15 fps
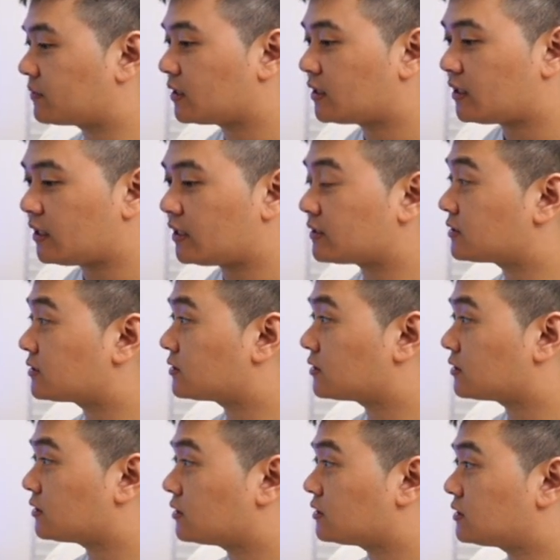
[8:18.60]

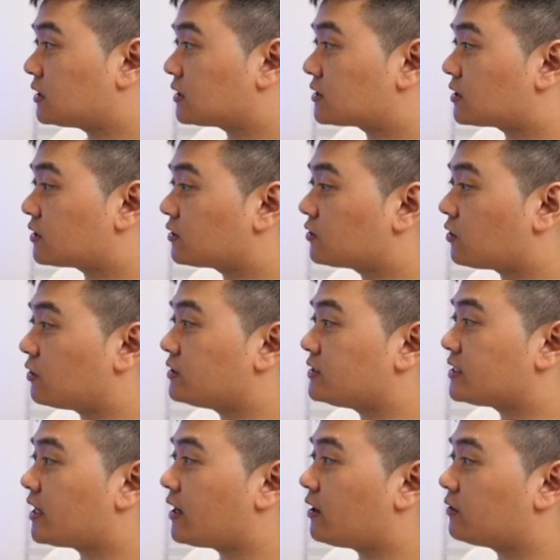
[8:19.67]
it's just gone
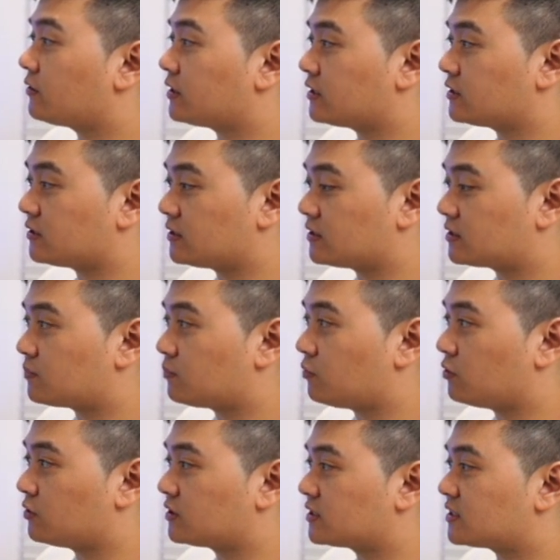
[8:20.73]
down into this
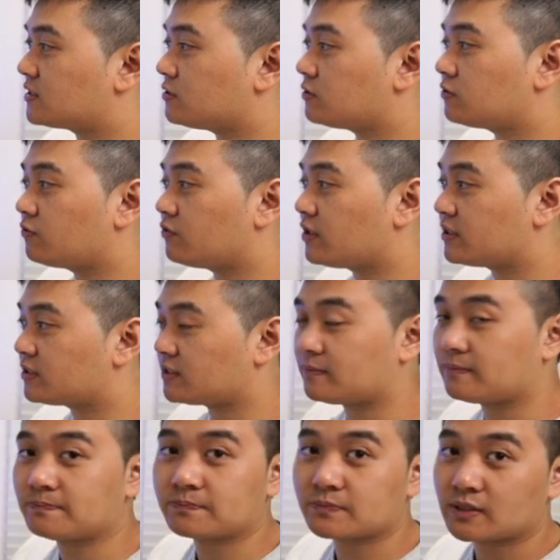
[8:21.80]
more distilled
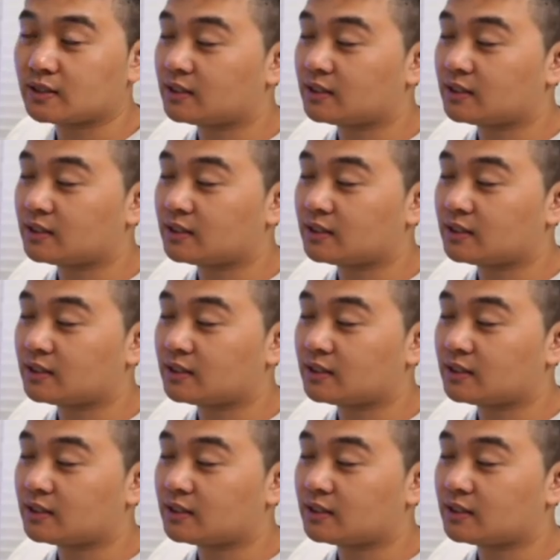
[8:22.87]
version,